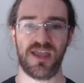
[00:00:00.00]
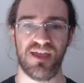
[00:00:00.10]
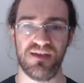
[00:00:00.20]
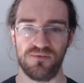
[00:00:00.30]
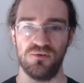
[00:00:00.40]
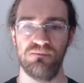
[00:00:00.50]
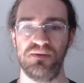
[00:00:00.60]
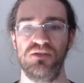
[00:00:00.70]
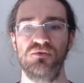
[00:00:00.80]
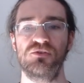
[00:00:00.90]
ever
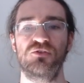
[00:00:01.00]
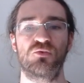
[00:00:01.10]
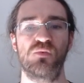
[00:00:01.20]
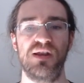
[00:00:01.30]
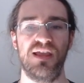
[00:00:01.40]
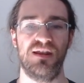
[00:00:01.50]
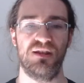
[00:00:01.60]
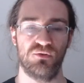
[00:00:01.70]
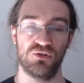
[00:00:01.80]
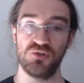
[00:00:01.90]
be used to relay
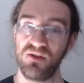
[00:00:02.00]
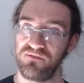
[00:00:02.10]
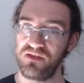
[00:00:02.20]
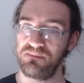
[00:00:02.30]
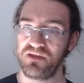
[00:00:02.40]
network traffic